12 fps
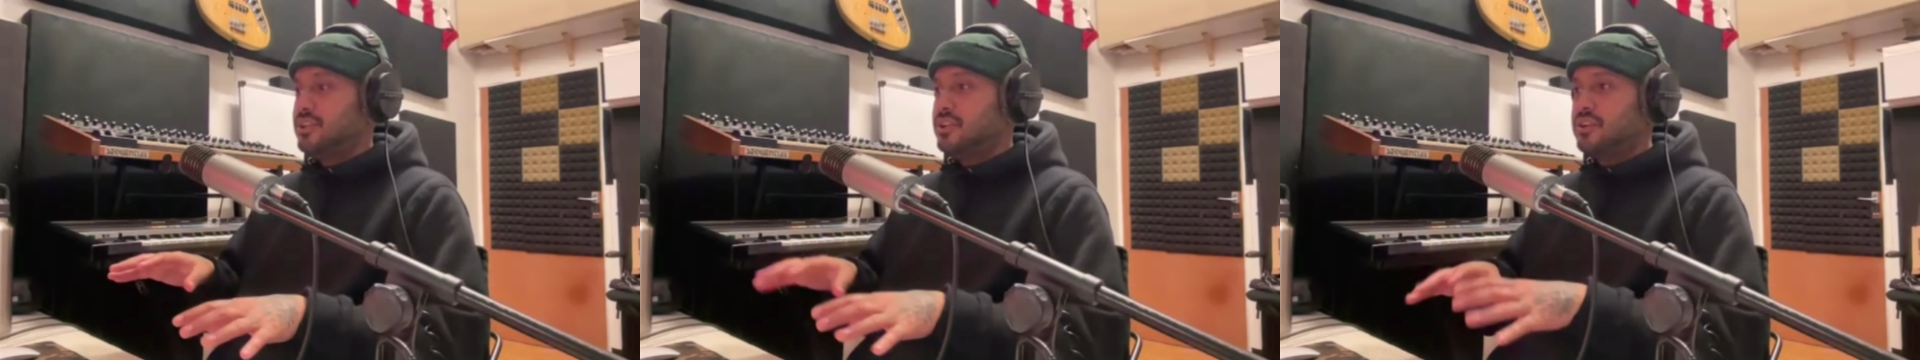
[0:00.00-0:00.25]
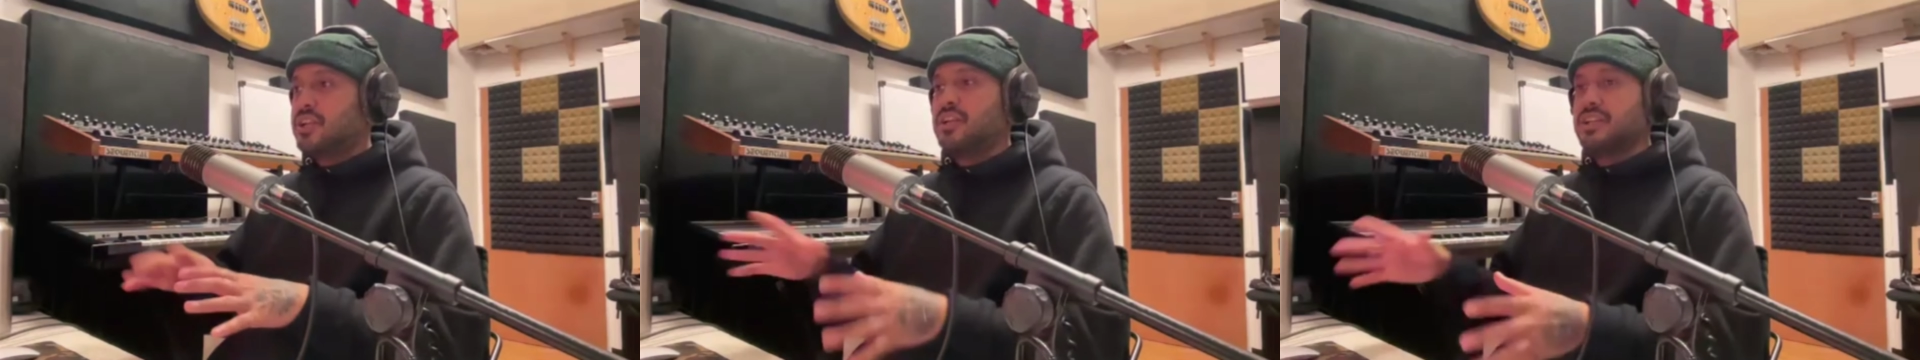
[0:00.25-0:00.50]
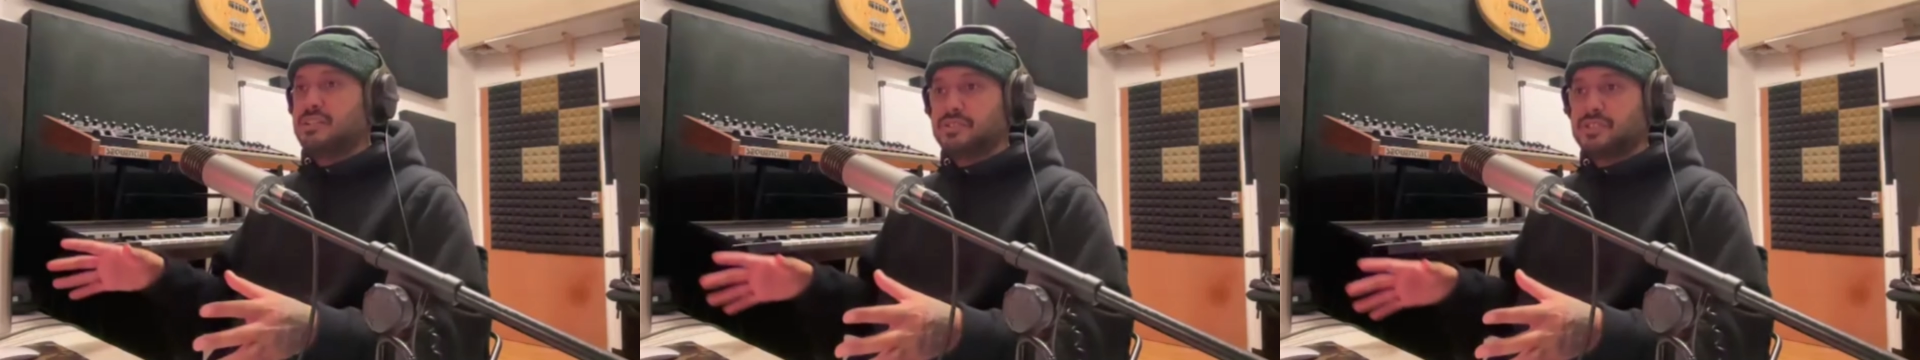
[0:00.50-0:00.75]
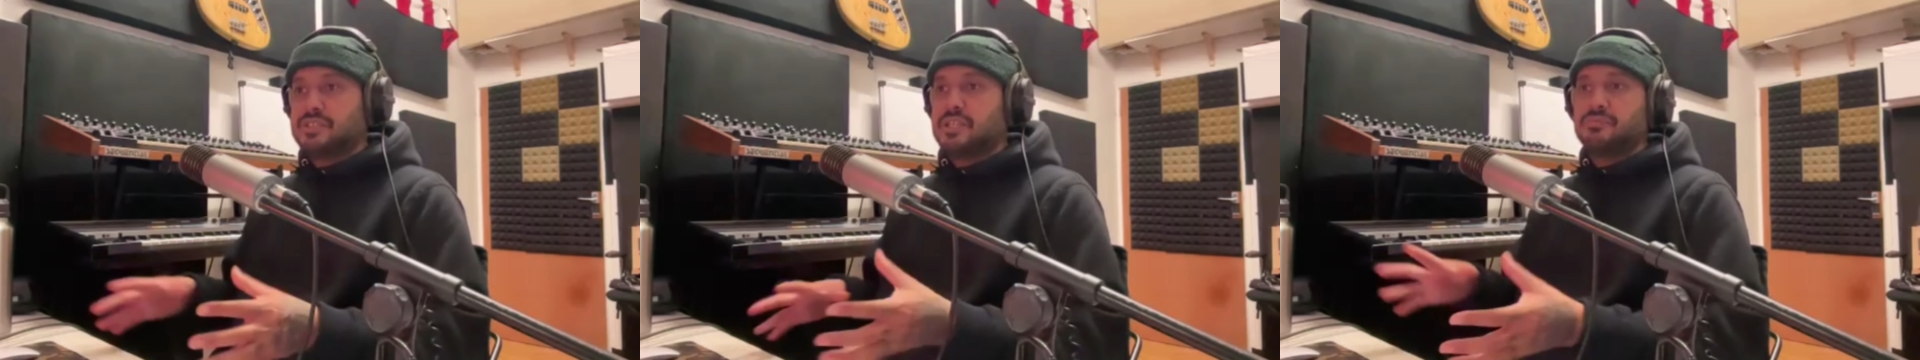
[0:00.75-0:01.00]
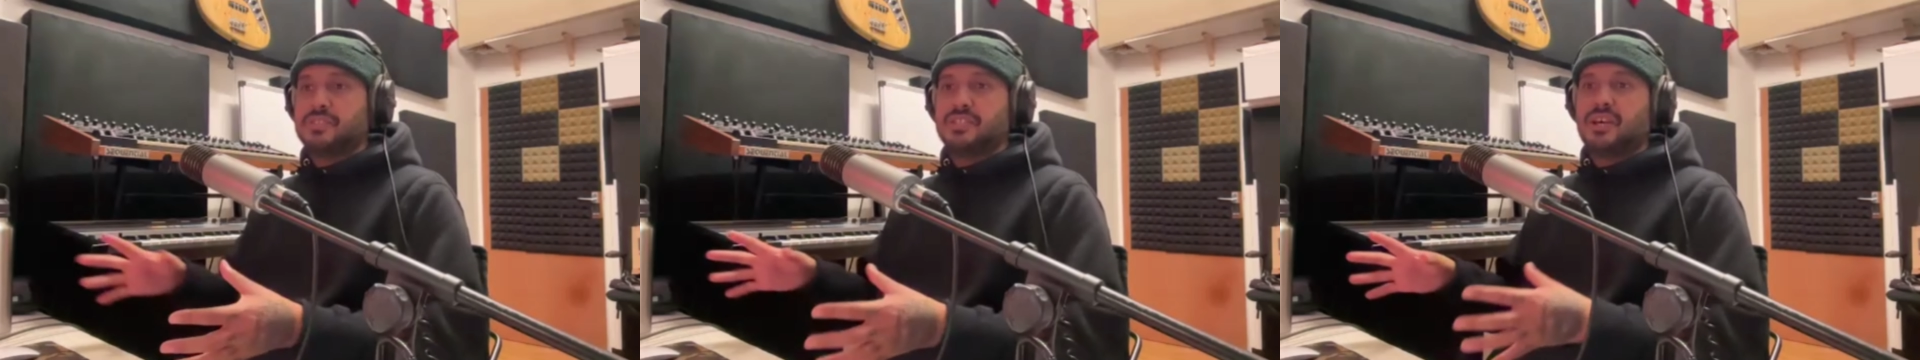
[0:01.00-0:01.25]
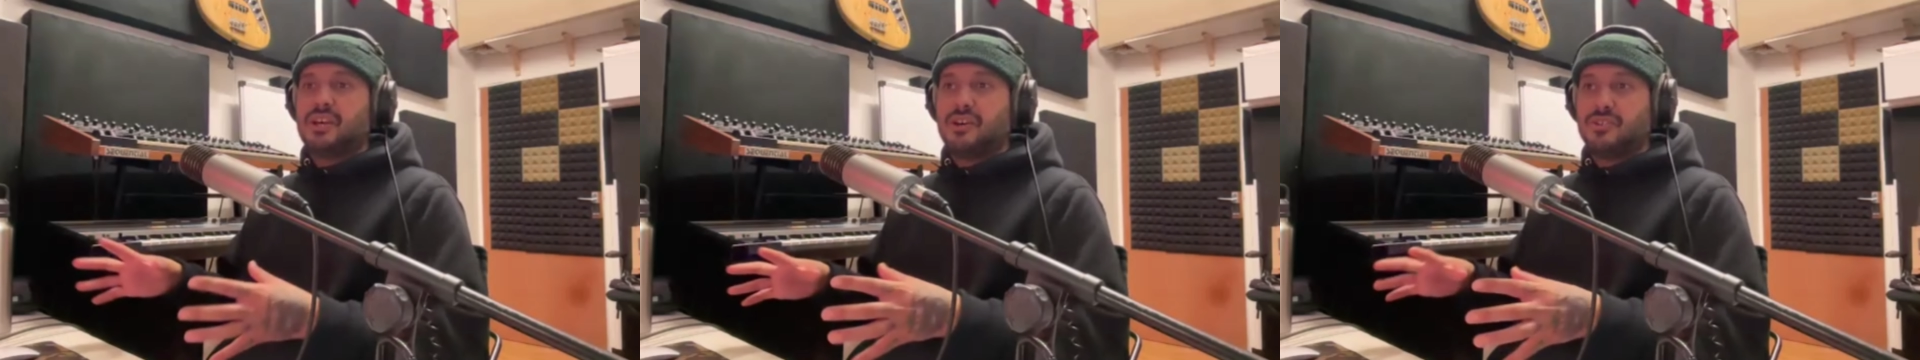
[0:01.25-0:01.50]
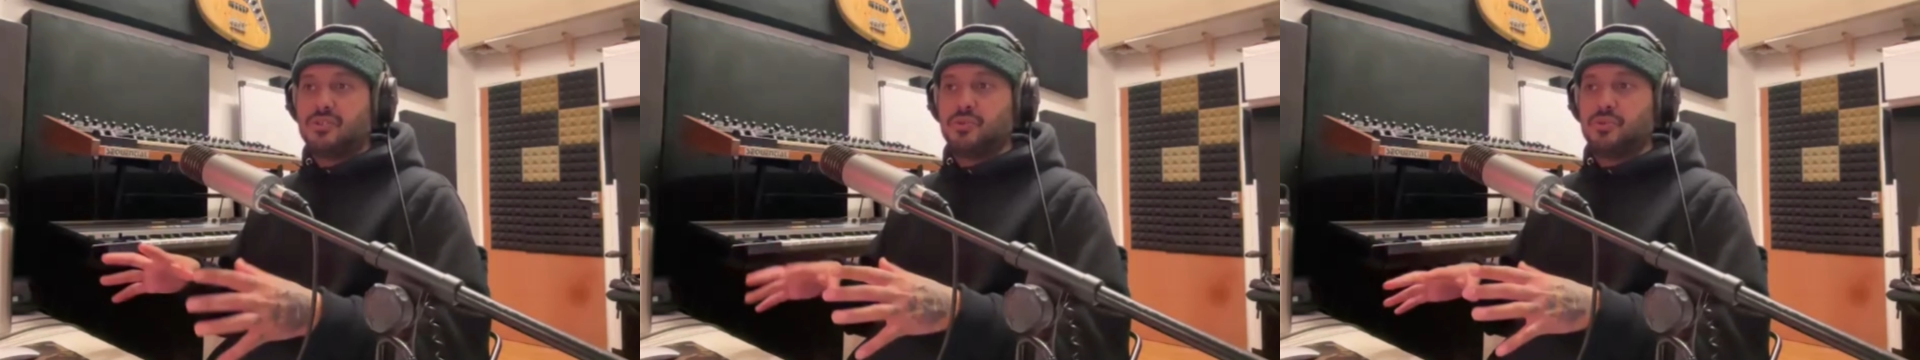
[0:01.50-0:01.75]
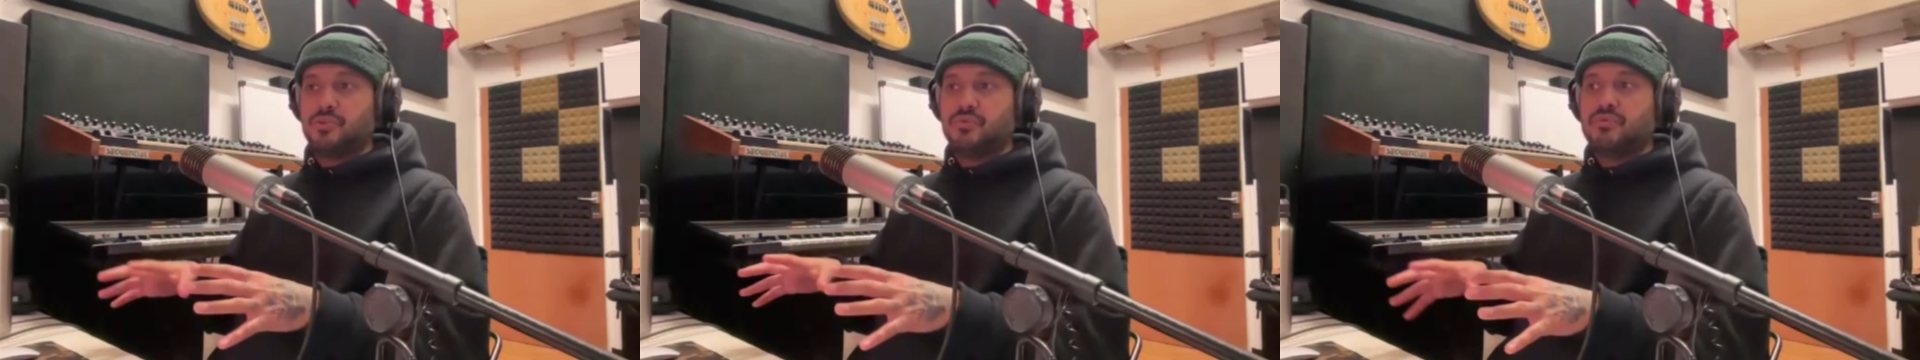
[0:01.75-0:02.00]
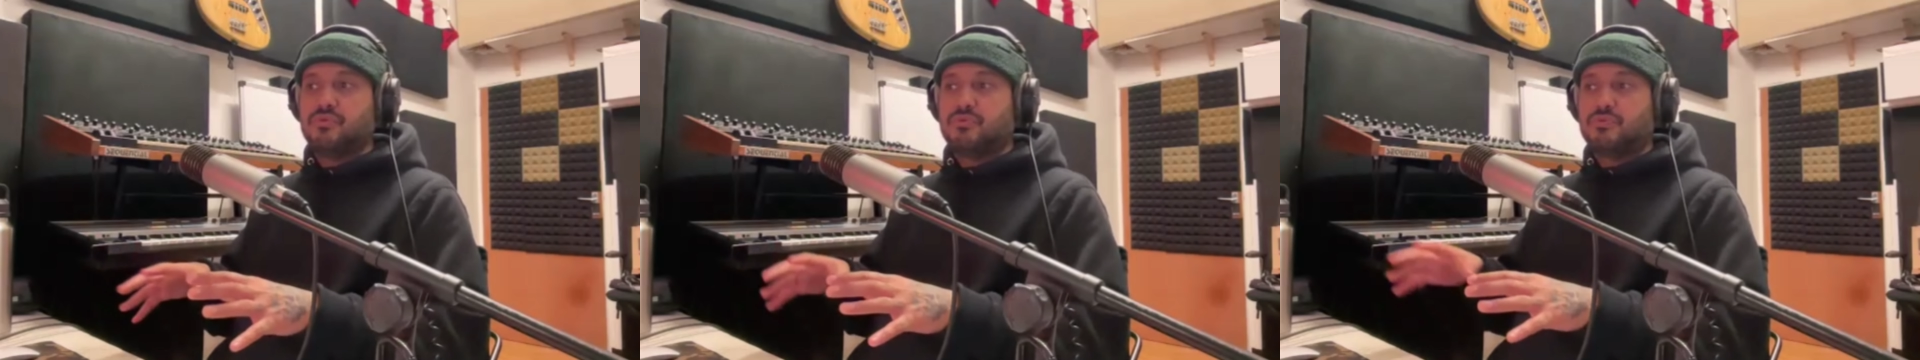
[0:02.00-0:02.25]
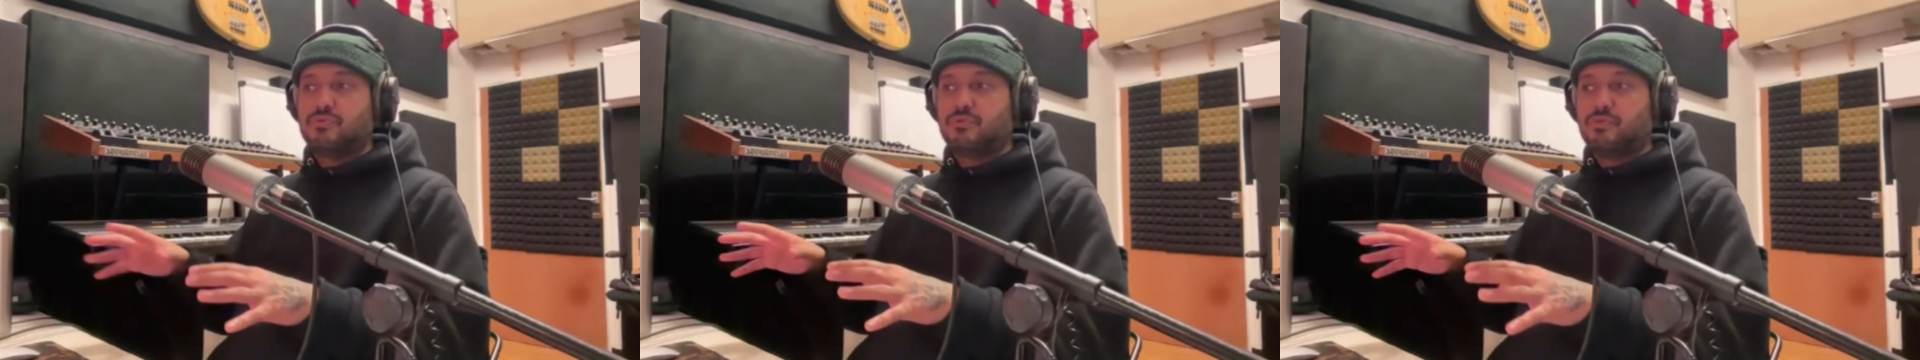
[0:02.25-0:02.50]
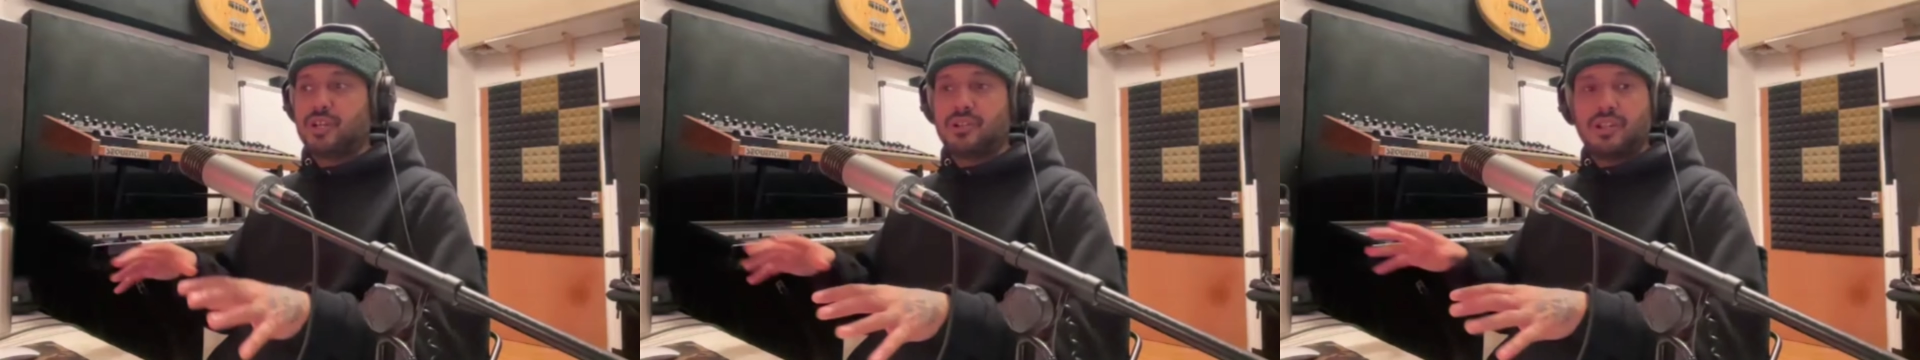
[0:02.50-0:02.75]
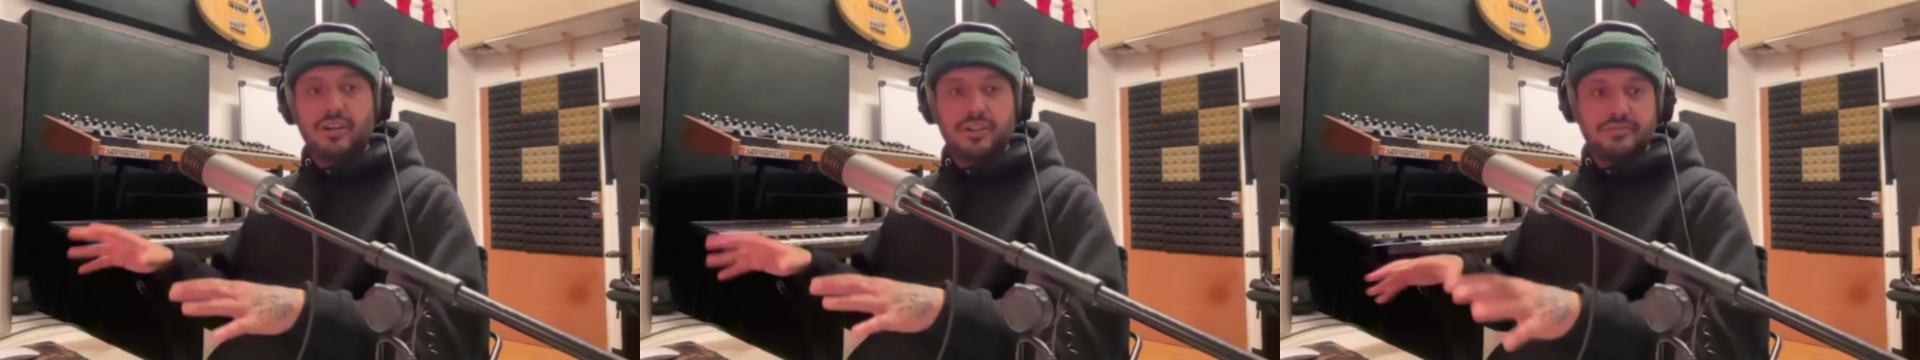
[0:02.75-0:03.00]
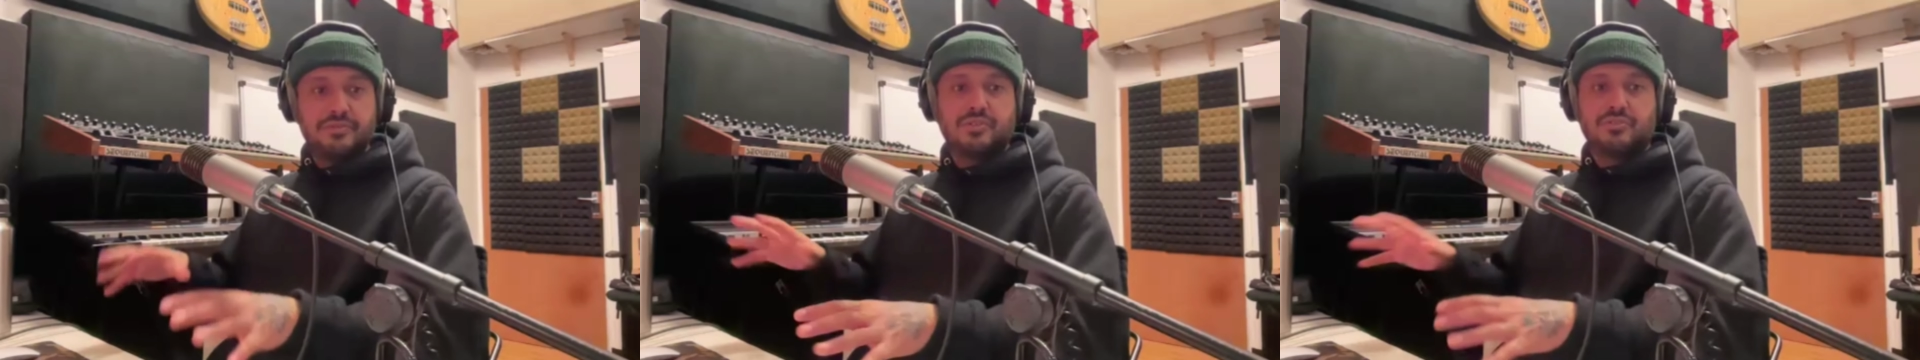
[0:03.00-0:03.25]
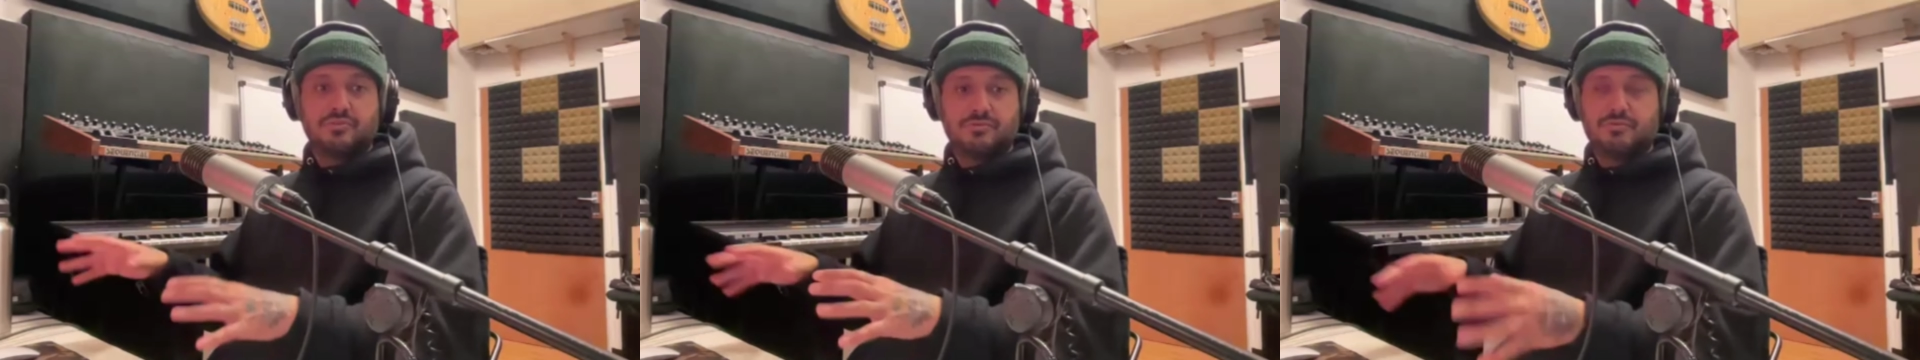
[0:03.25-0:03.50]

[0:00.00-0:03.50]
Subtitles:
okay, now's the time to get our sort of real lives on,